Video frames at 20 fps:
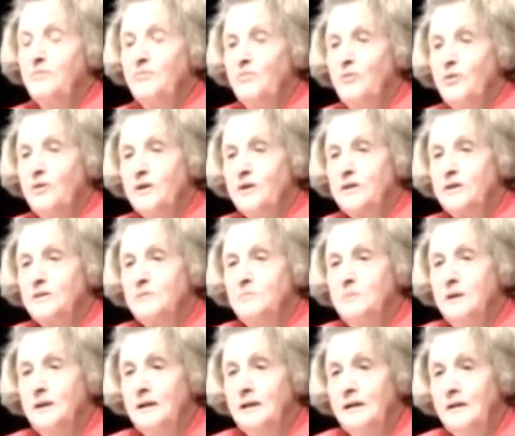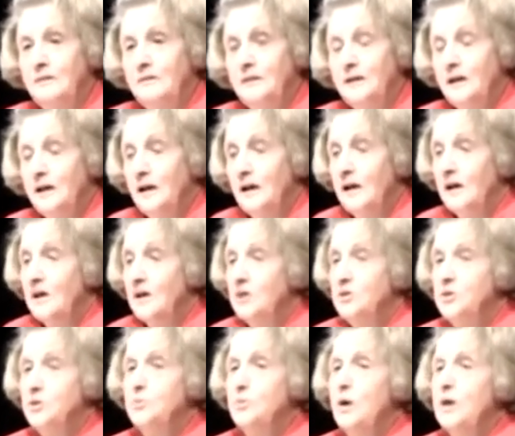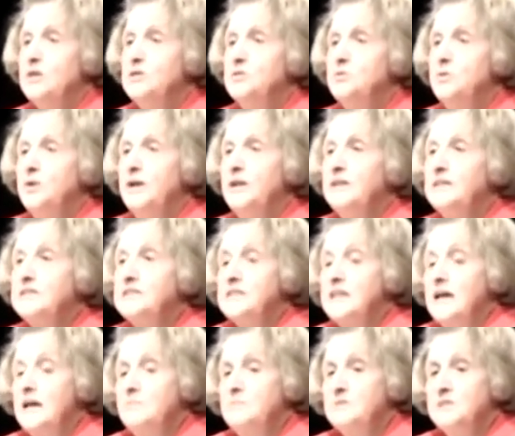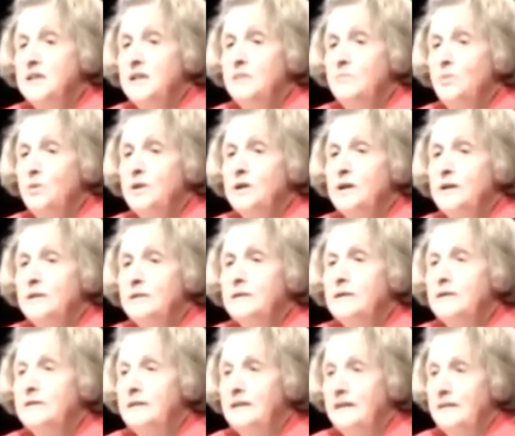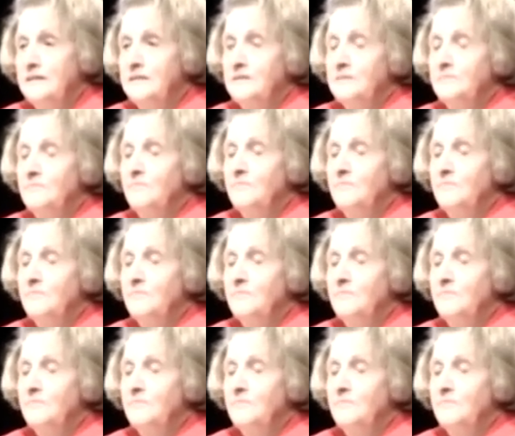before the committee, you are doing the same thing what Hitler did,